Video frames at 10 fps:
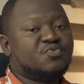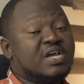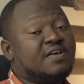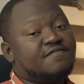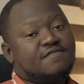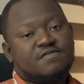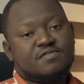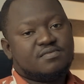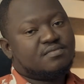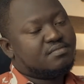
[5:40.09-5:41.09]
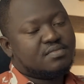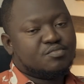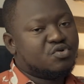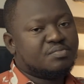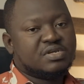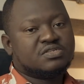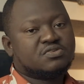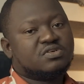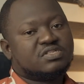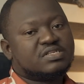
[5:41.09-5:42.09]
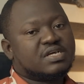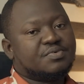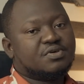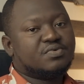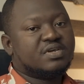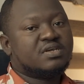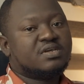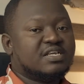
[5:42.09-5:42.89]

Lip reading: We have more amazing content coming your way.